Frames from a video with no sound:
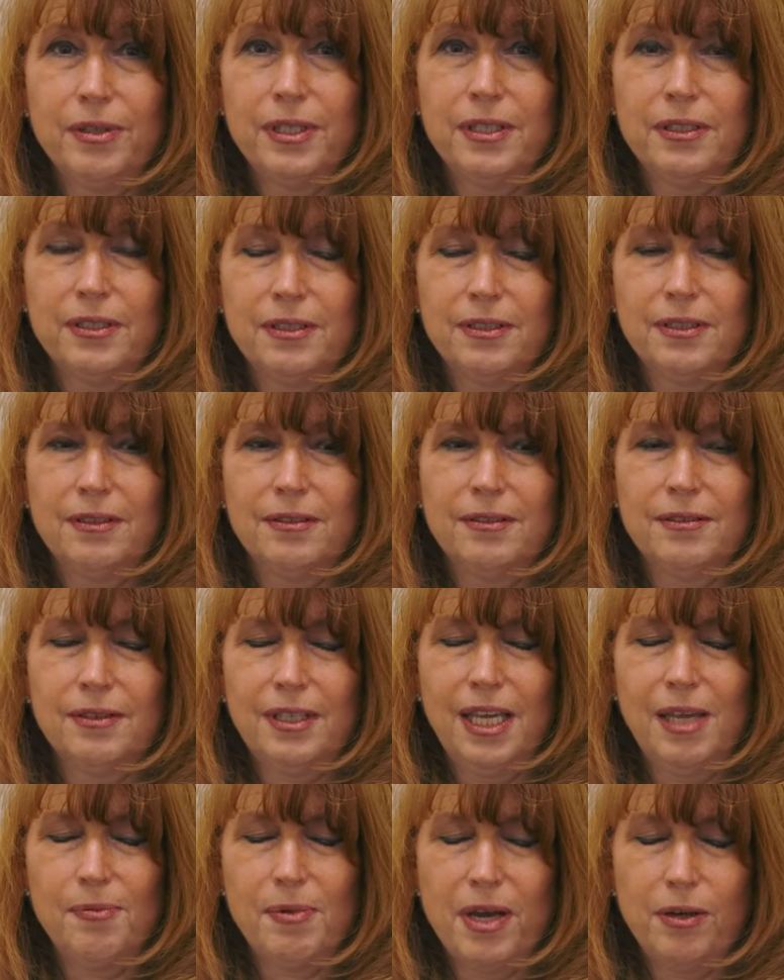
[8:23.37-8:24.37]
It
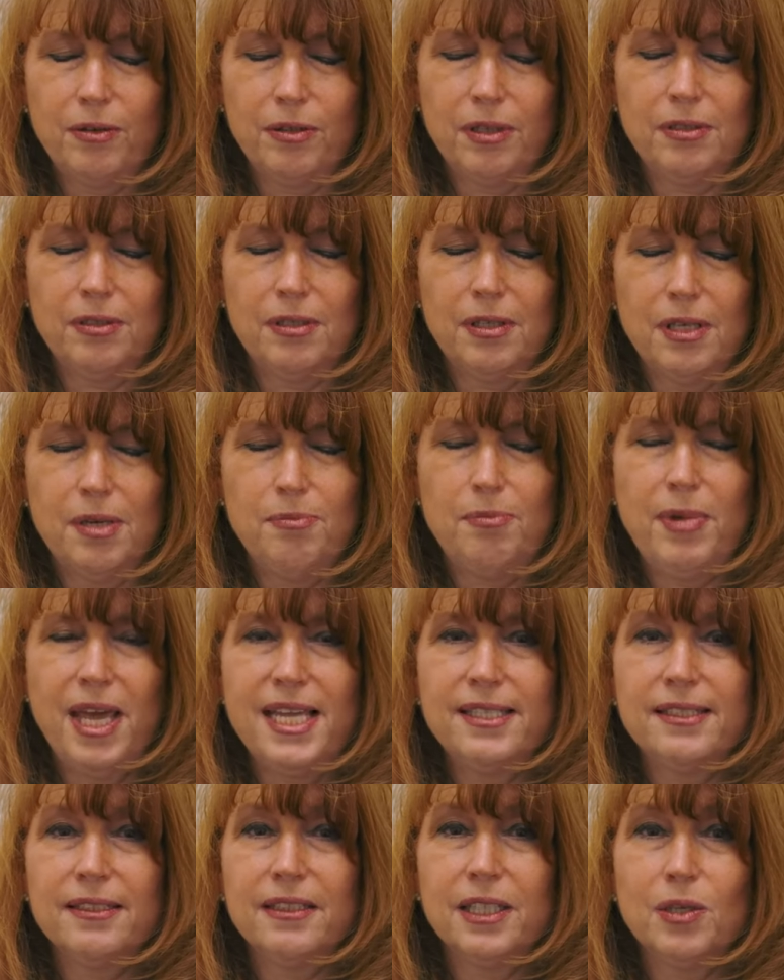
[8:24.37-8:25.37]
came out
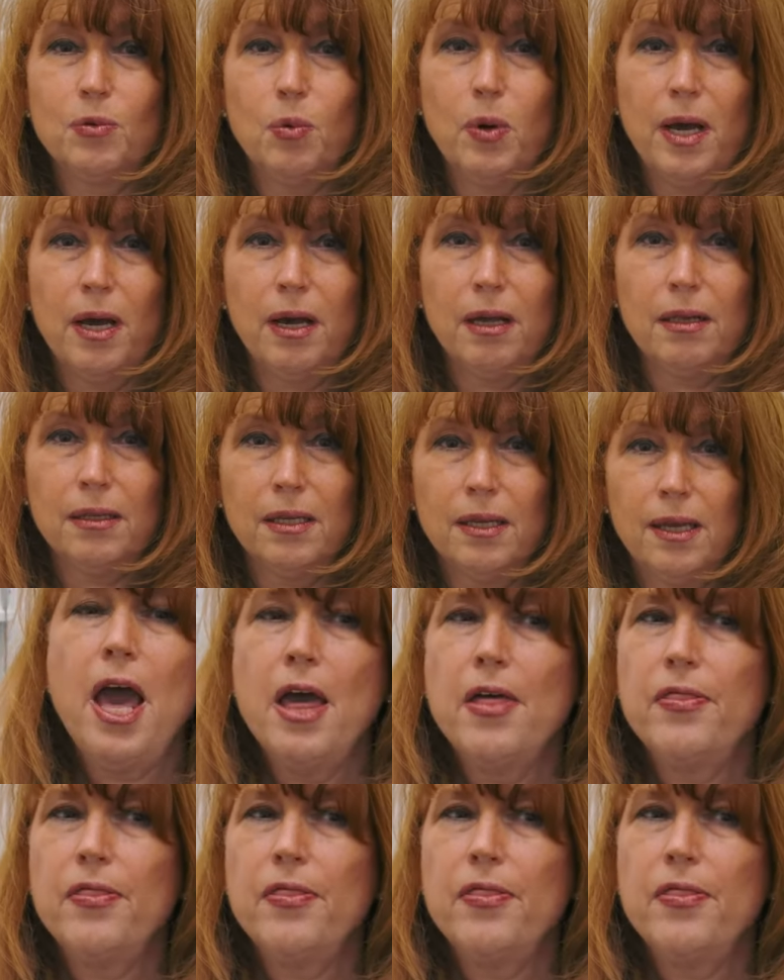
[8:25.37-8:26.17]
amazingly well.